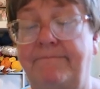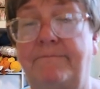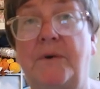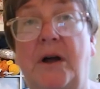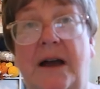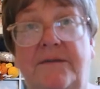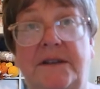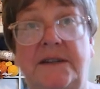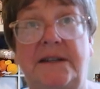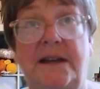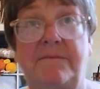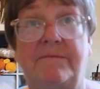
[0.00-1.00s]
We'll have to
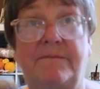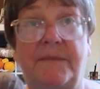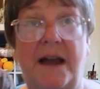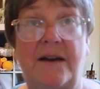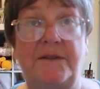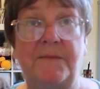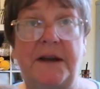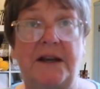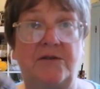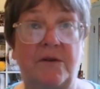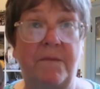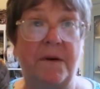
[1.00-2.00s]
see. I have to make
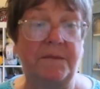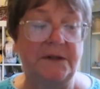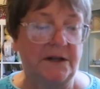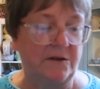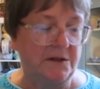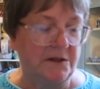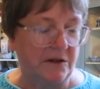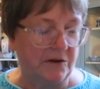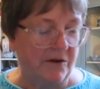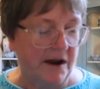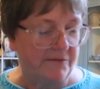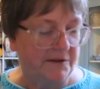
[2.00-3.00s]
a trip upstairs to the
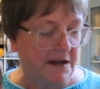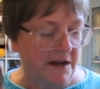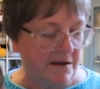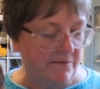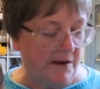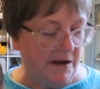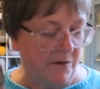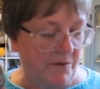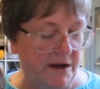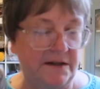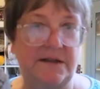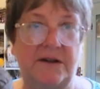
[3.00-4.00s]
craft cave
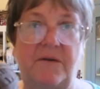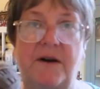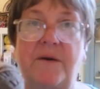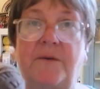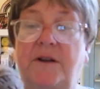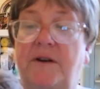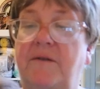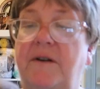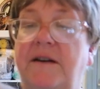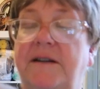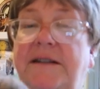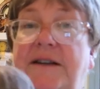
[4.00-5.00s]
anyway, so I will look
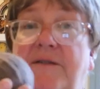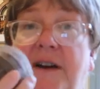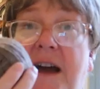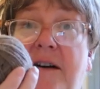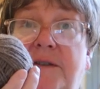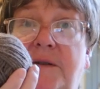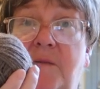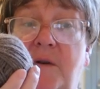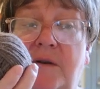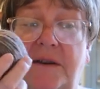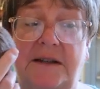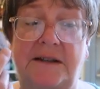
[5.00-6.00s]
around to see if I have some
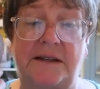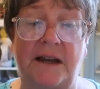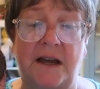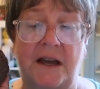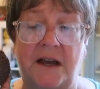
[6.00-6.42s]
more of this